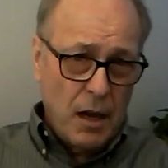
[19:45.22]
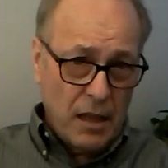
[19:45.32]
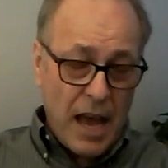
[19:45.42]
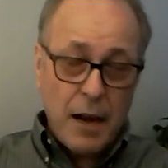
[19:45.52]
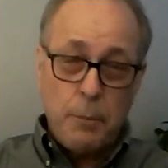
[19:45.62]

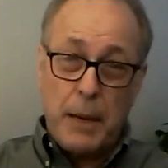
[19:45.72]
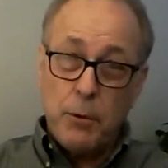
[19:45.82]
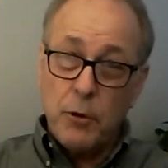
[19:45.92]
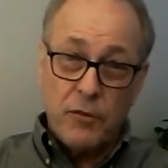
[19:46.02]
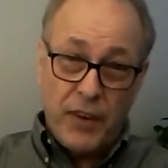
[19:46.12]
lot of
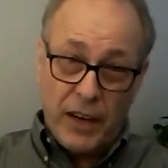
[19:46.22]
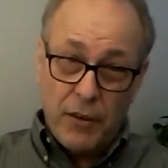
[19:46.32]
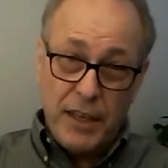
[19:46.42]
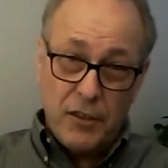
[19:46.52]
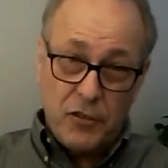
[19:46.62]
people are
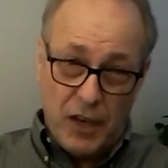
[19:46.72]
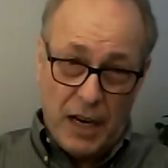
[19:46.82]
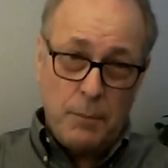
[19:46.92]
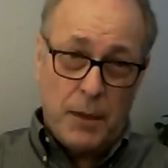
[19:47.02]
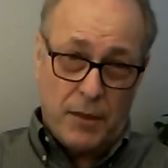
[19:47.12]
very
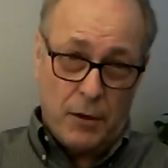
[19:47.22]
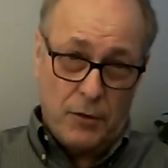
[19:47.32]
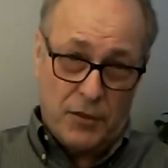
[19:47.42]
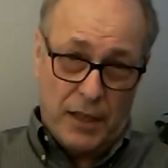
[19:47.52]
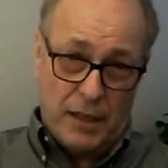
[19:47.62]
ashamed of
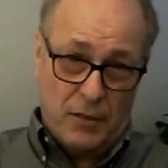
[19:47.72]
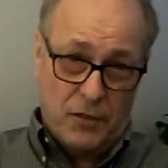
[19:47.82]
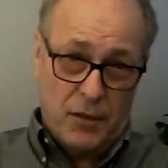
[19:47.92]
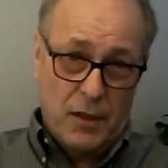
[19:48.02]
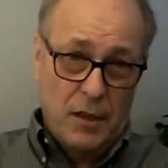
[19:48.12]
those
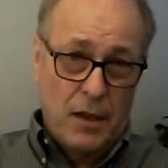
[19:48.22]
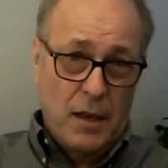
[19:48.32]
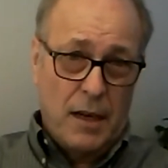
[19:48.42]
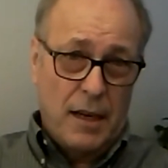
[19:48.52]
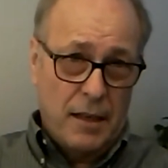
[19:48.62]
things.
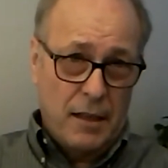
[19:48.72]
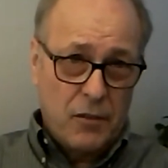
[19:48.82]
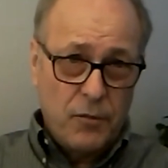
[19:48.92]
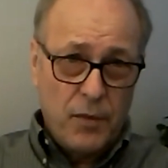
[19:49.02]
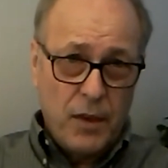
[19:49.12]
And
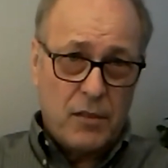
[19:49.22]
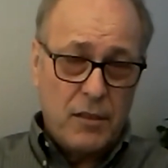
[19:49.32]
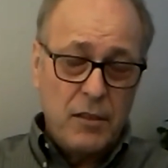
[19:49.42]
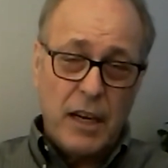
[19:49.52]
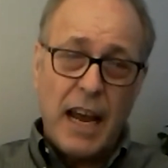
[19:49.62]
it's
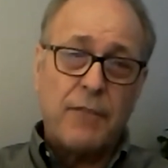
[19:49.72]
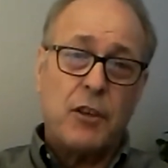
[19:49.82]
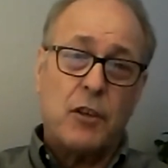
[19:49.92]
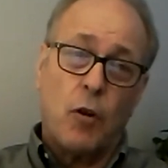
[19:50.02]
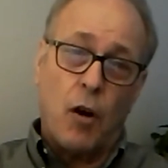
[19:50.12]
you have
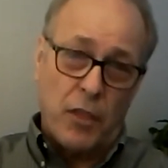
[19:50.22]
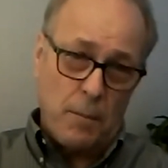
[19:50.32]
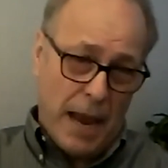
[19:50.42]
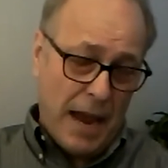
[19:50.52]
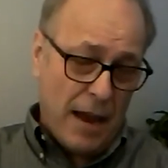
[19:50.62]
to draw
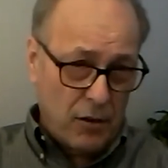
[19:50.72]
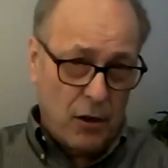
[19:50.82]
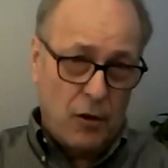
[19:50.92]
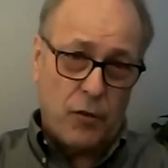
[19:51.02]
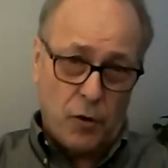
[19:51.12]
them out
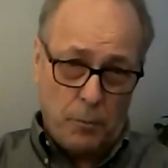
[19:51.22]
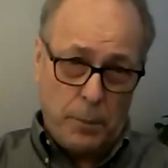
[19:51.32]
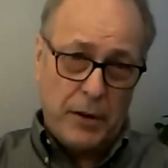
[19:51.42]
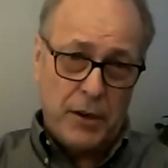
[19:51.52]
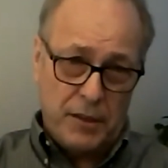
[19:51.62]
over a
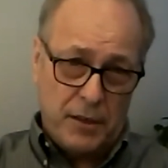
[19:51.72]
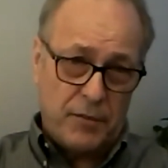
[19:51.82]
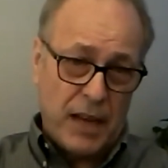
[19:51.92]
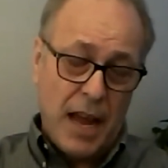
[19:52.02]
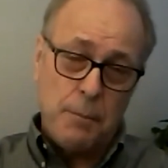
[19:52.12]
period of
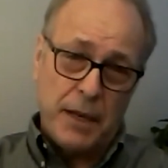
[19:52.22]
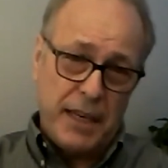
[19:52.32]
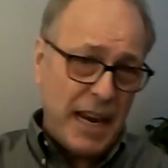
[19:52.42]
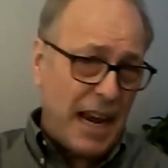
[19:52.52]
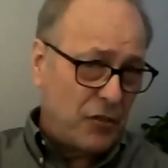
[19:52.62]
time. But
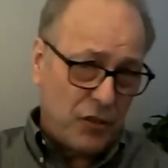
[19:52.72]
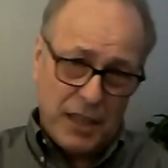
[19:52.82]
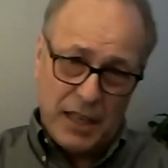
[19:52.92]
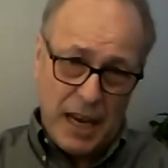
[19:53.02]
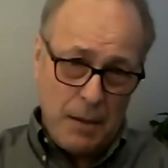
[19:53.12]
he
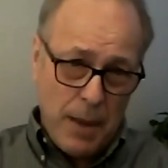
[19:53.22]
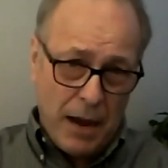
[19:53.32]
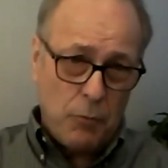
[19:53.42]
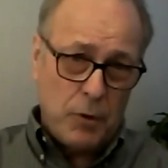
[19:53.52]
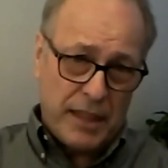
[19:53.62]
actually came
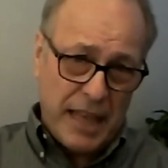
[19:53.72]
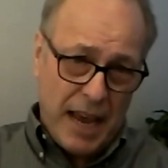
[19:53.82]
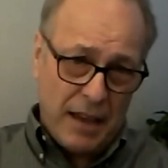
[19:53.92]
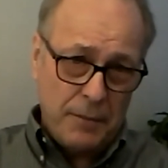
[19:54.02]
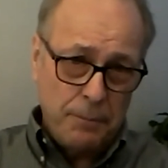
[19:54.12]
out with that